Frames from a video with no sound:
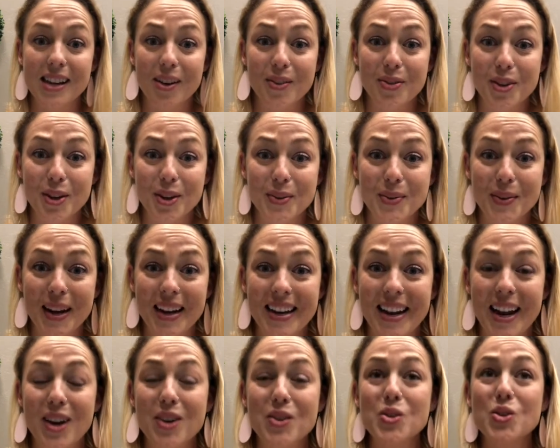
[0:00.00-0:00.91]
out there right
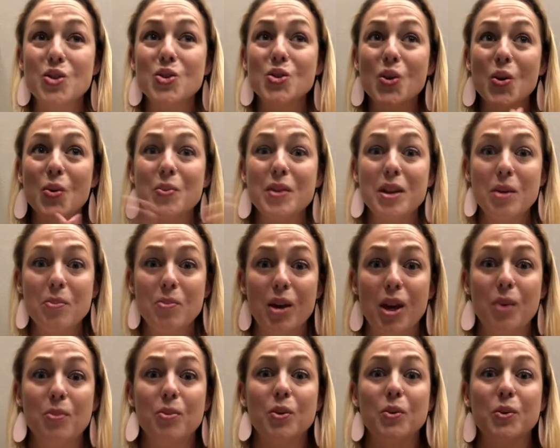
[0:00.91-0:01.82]
now. So many
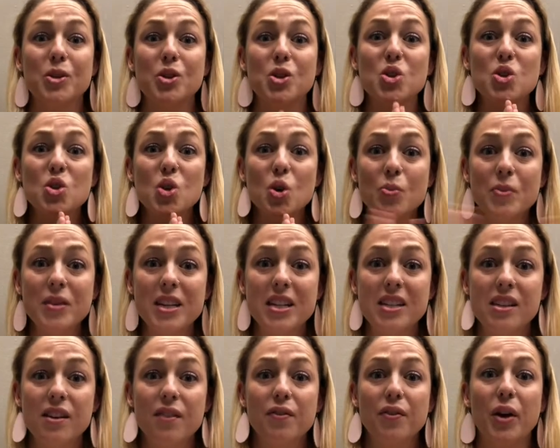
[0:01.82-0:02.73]
people with so many
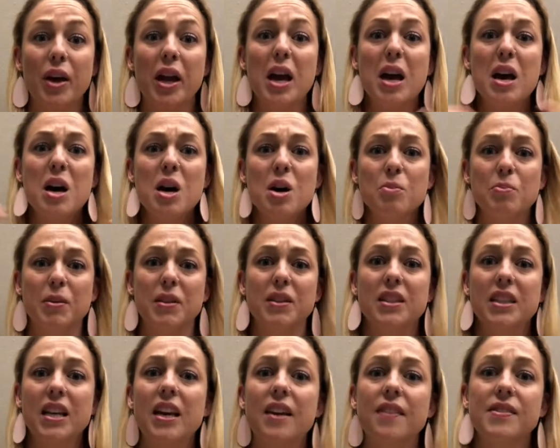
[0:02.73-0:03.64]
different
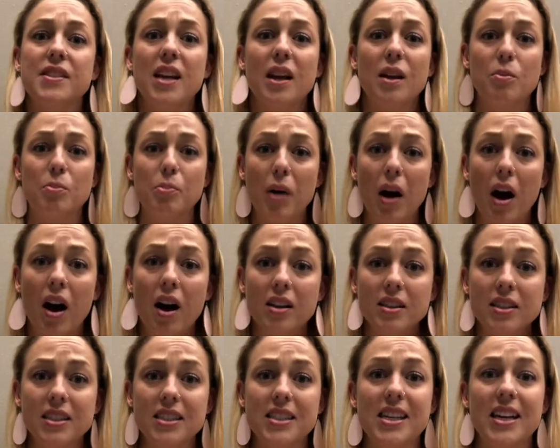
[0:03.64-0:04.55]
beliefs and
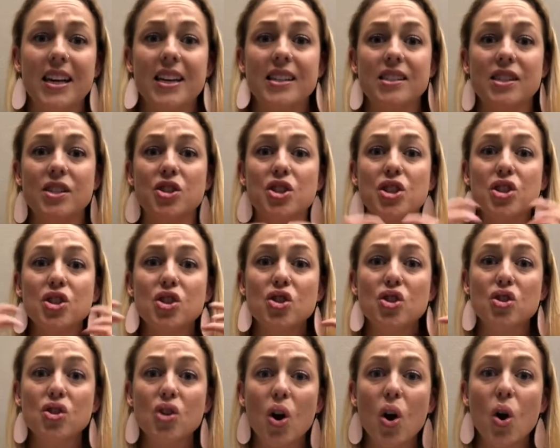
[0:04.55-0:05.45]
politics and
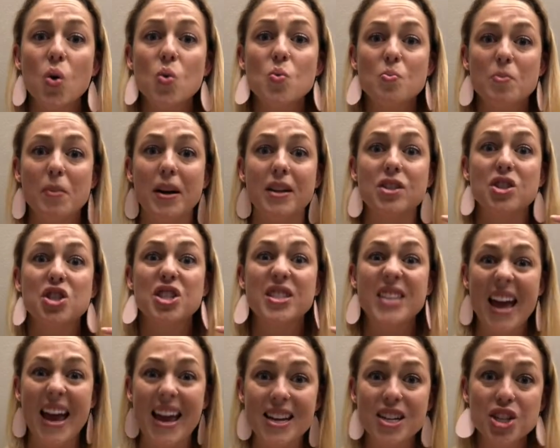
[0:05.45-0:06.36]
just so much
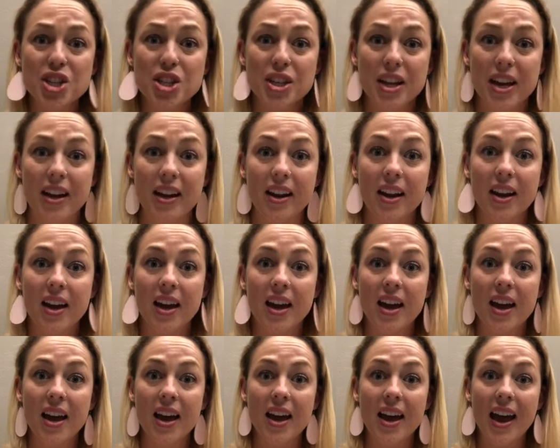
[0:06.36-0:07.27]
tension.
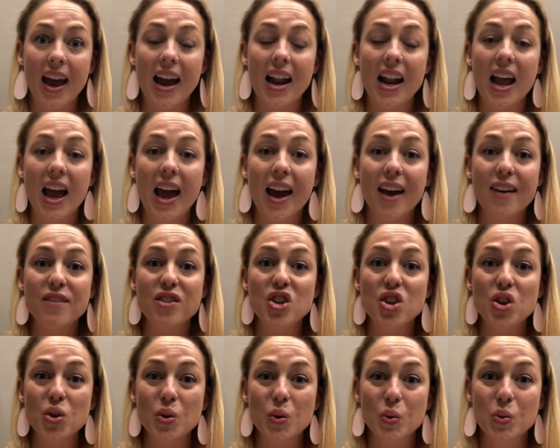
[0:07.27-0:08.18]
And have
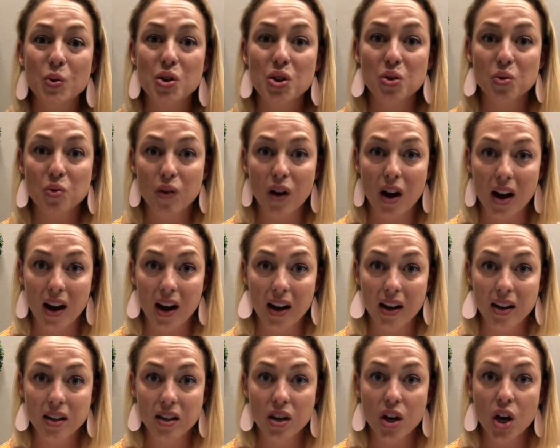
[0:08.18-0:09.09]
you
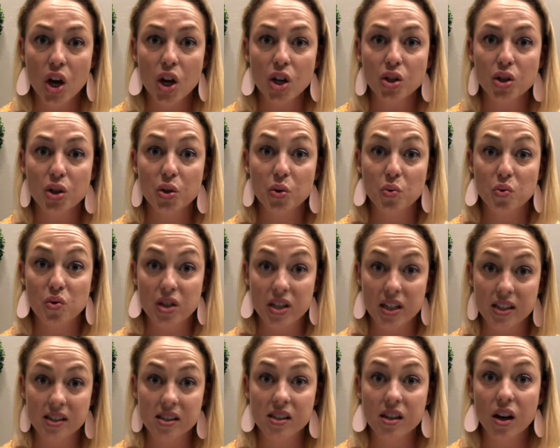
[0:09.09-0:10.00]
tried to
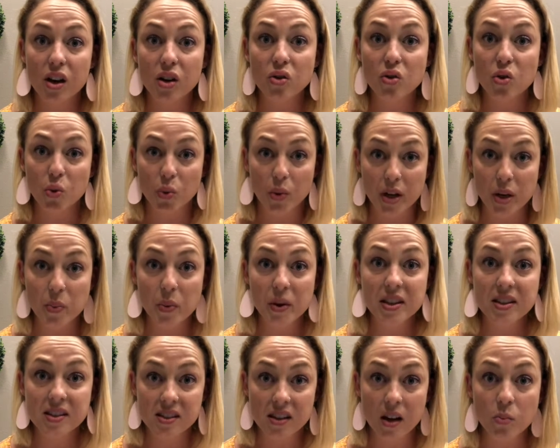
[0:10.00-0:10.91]
disagree
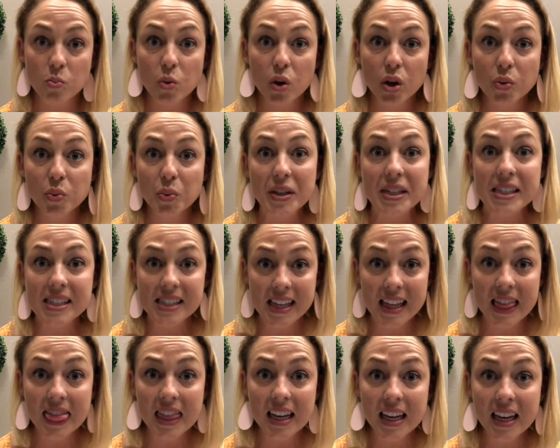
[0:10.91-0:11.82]
with someone
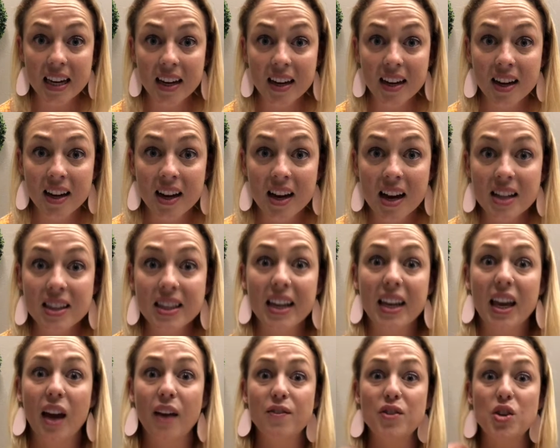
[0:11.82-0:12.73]
recently?
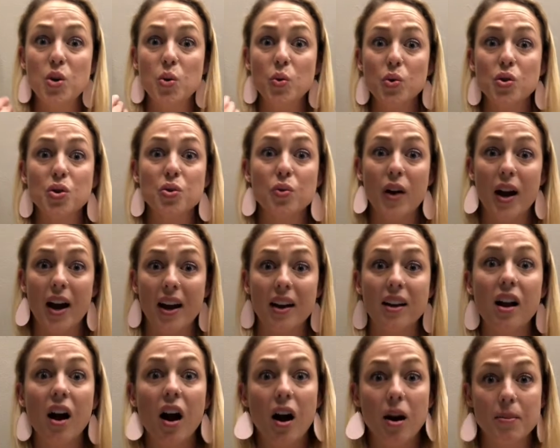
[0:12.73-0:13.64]
Like, have you
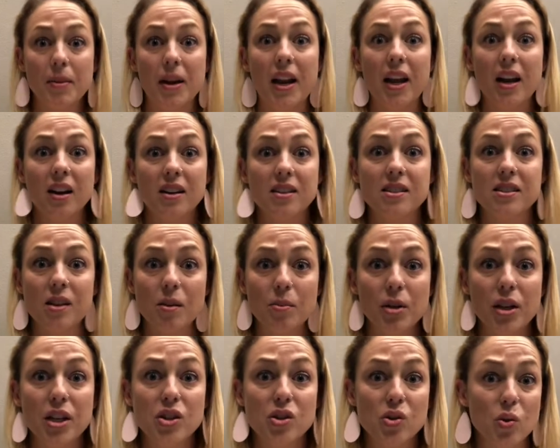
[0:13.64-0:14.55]
tried commenting on
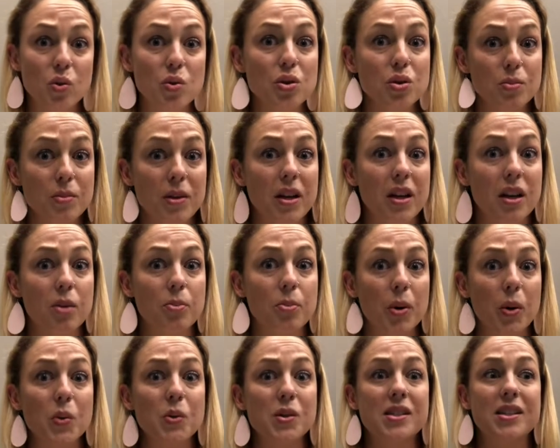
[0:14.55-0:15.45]
somebody's social media
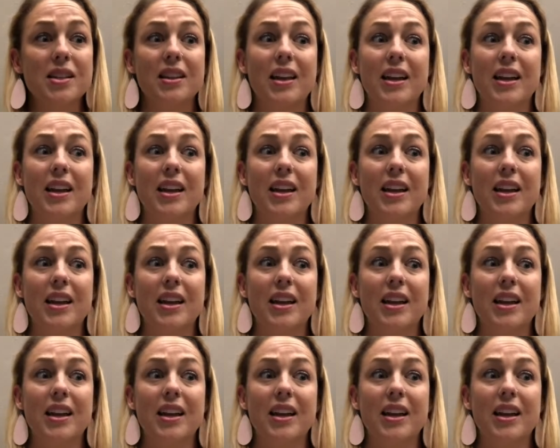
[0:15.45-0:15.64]
post to